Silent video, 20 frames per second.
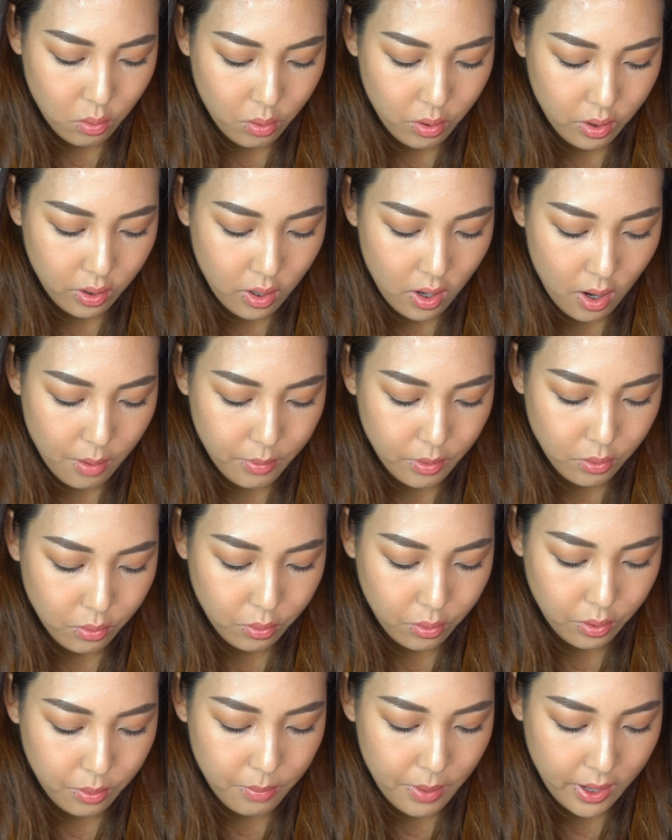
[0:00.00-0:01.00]
oil, almond
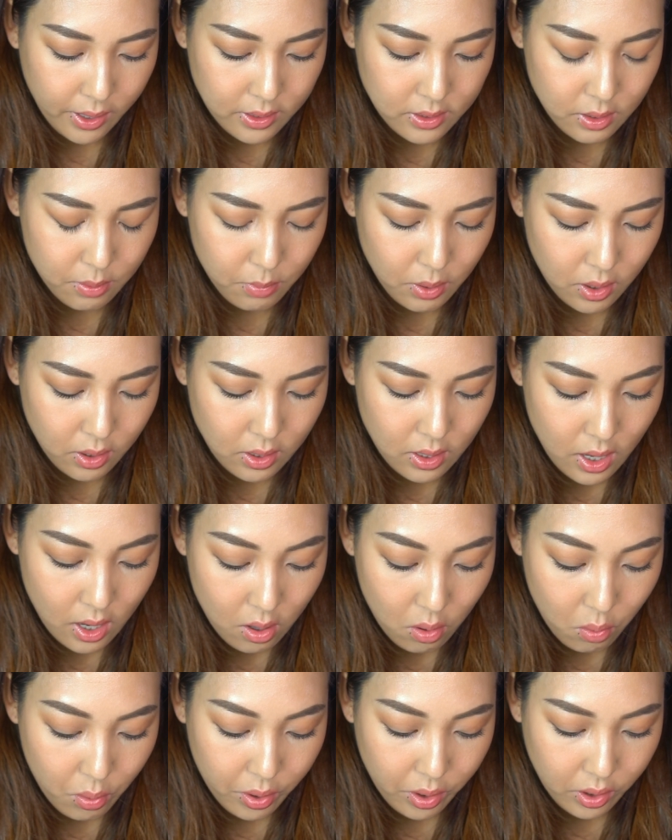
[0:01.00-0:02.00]
oil, and macadamia
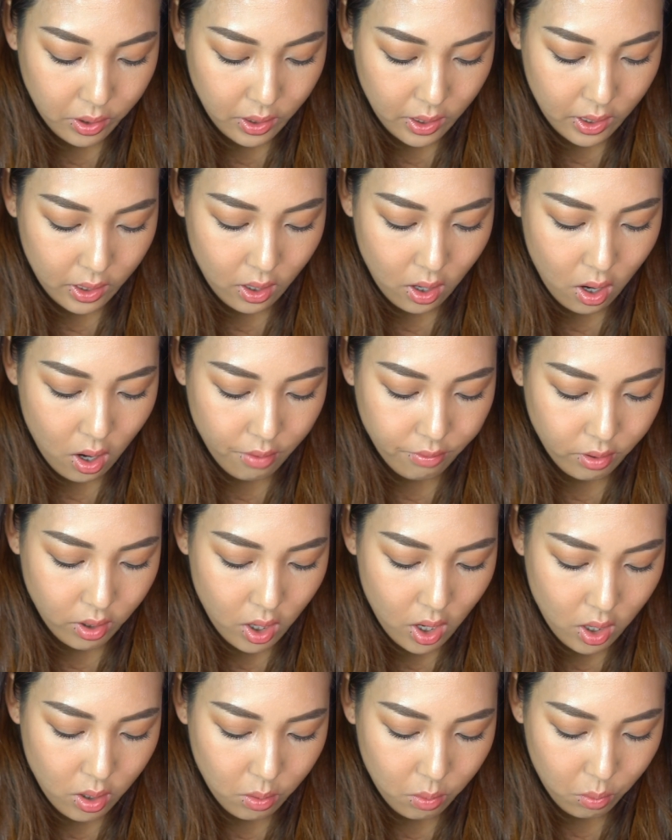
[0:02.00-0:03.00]
nut oil, and
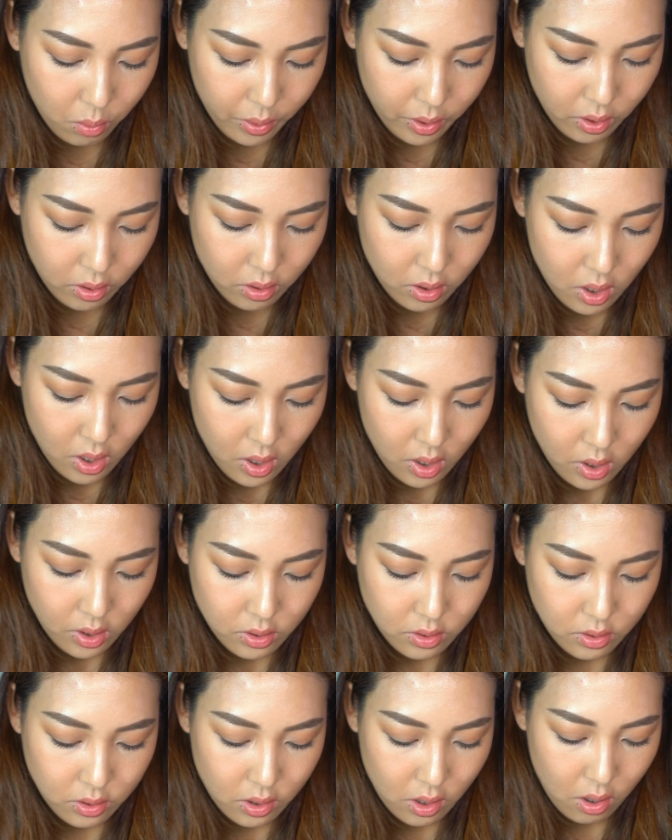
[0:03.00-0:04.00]
avocado oil.
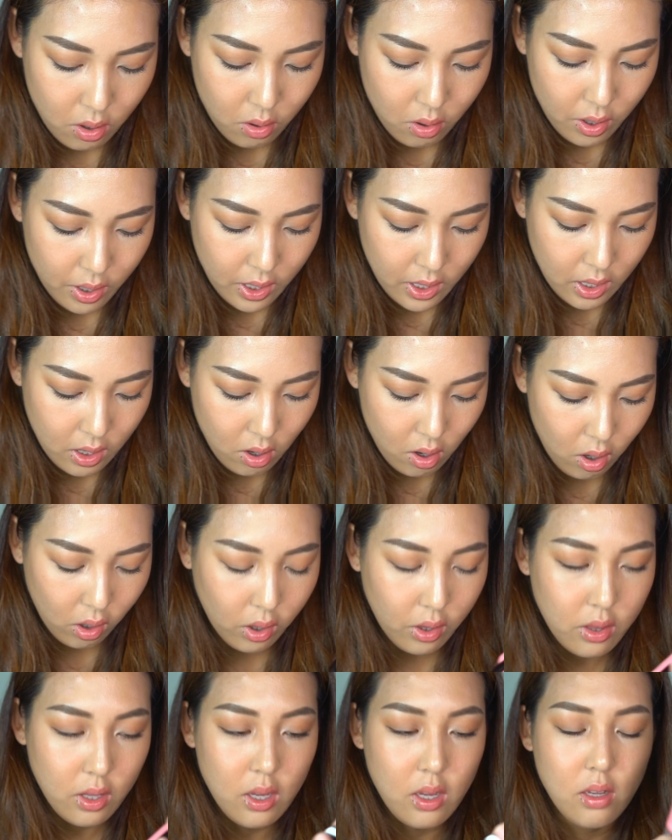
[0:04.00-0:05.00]
So again,
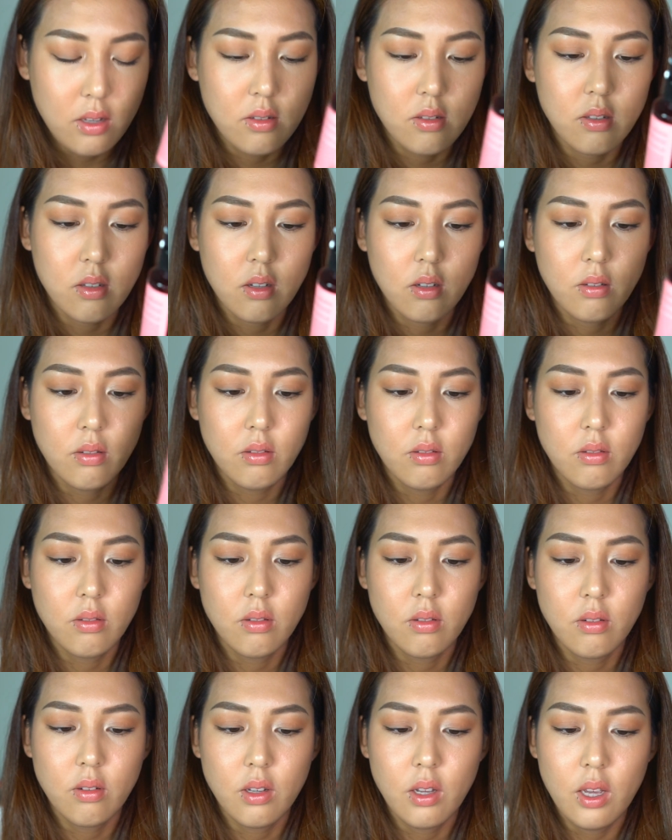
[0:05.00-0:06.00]
all of these,
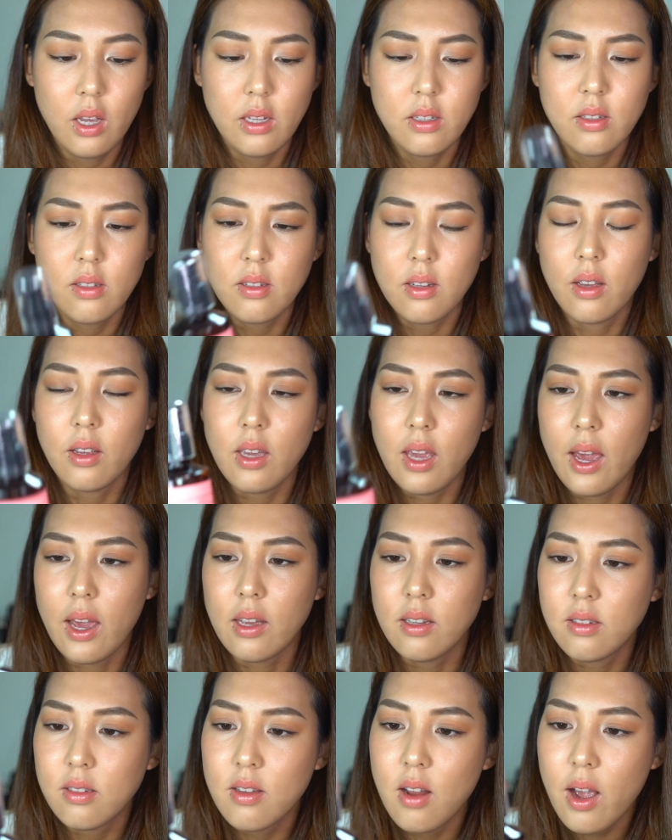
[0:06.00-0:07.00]
it's
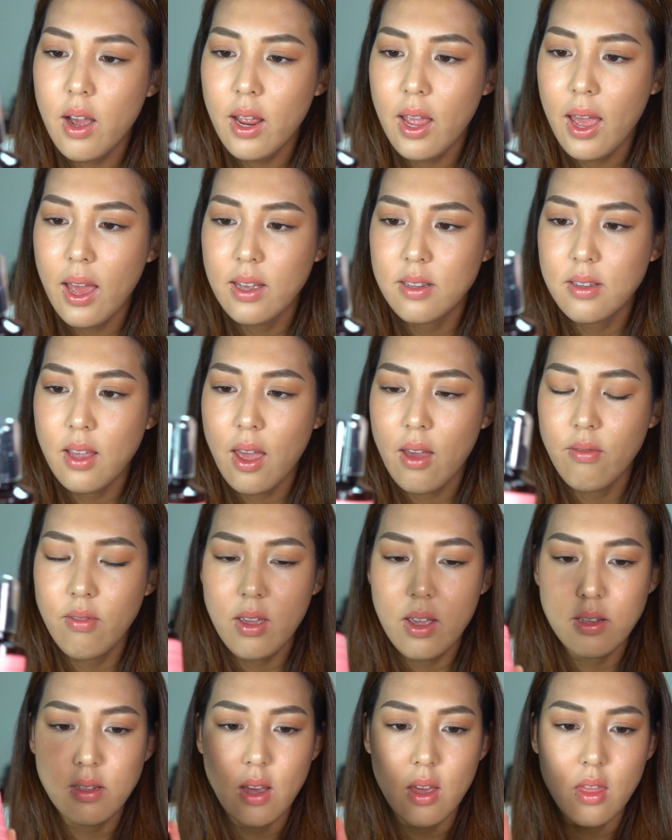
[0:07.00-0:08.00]
not as
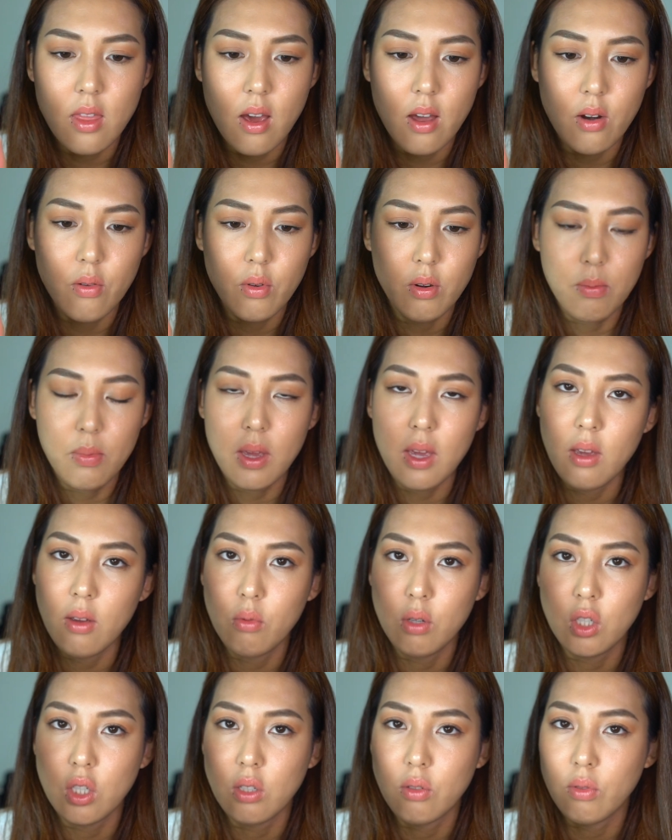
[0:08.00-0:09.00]
heavy as I thought it would be,
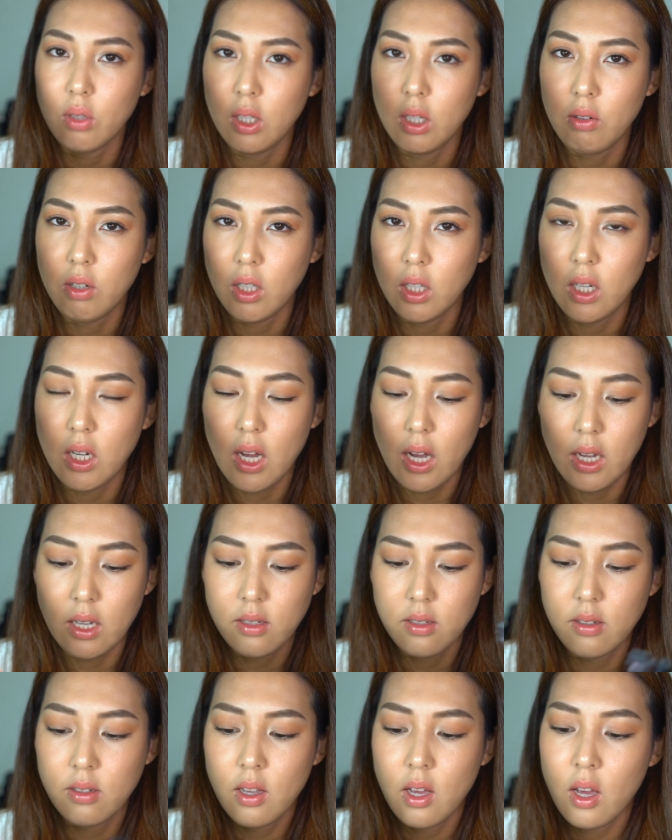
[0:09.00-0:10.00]
which is really, really
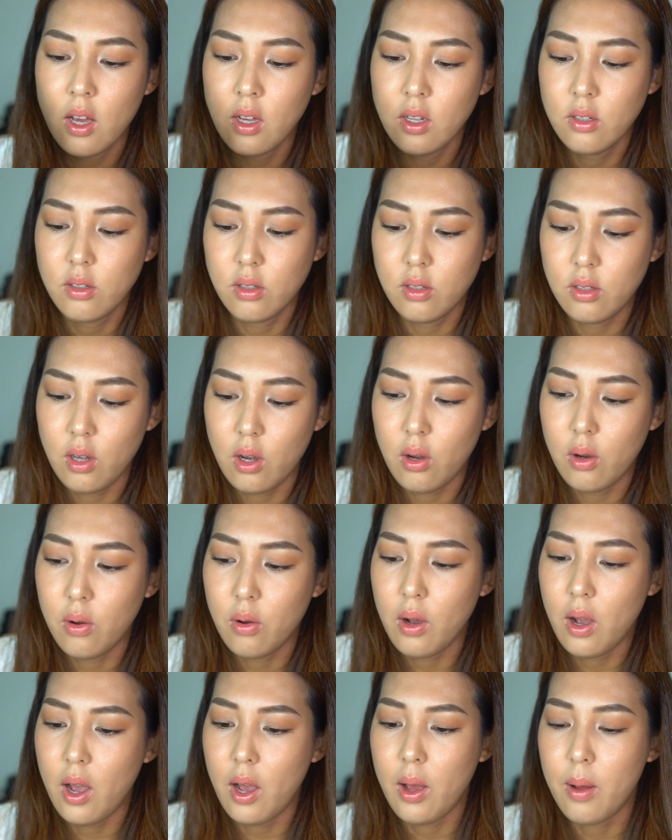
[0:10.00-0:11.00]
nice.
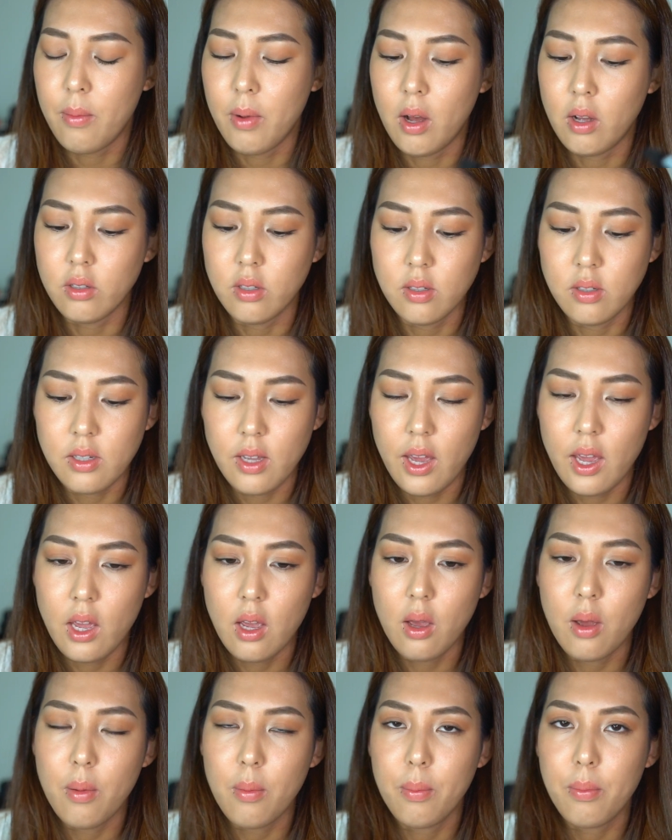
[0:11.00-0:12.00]
So I'll just
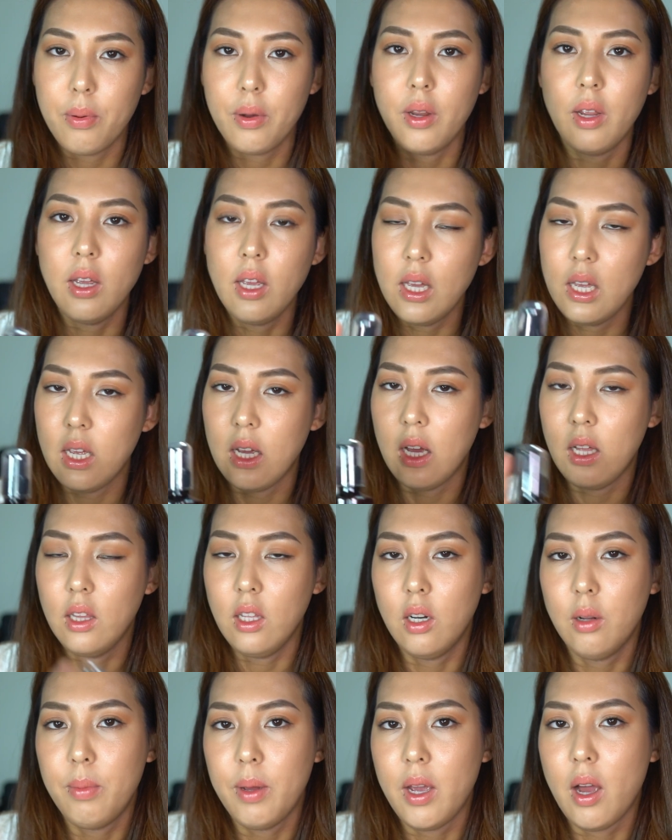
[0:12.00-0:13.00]
like put it a
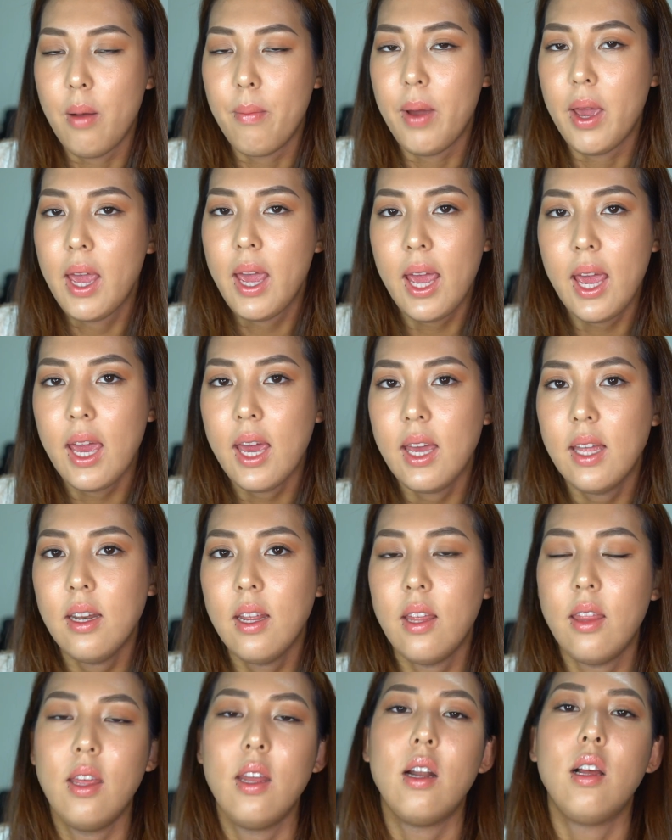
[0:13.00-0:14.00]
little bit on my
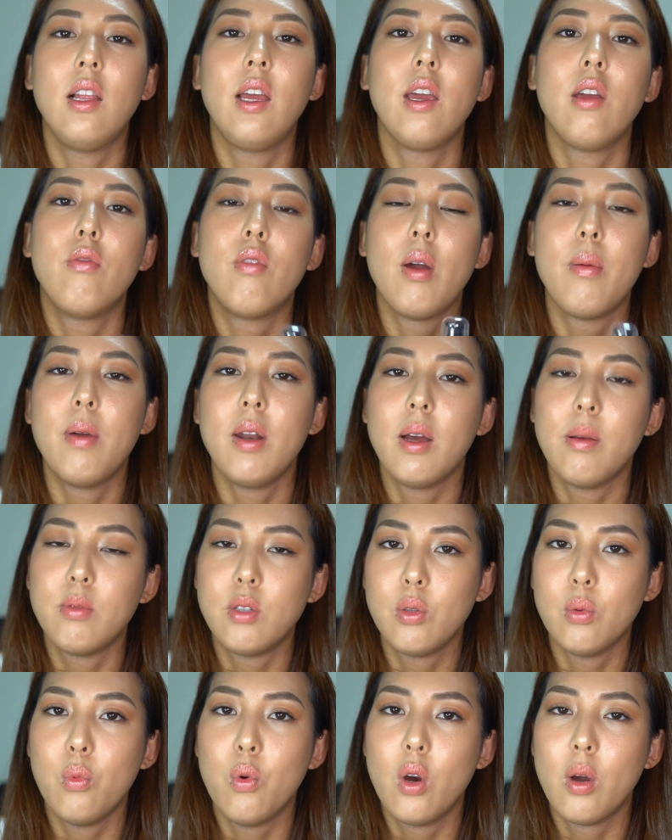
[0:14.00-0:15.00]
hand, and then I'll like rub it up
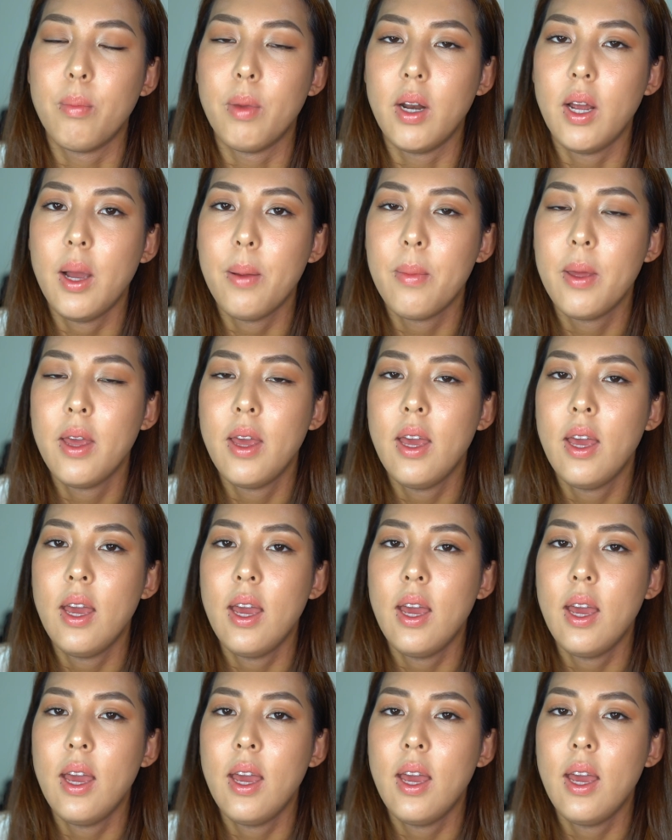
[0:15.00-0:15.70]
to warm it up,